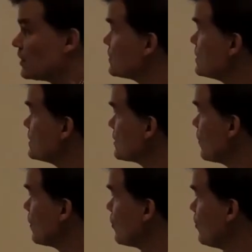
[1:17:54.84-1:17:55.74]
because this is the
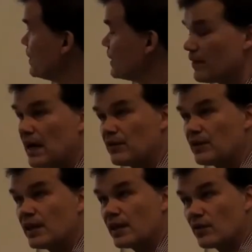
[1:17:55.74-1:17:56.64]
local copy that we have
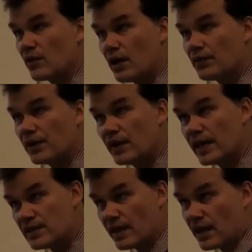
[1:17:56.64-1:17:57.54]
to take into account in the
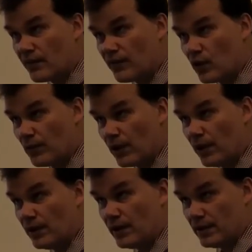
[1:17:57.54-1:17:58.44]
SINR
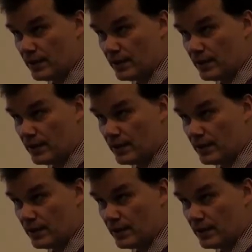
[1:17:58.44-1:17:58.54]
formula.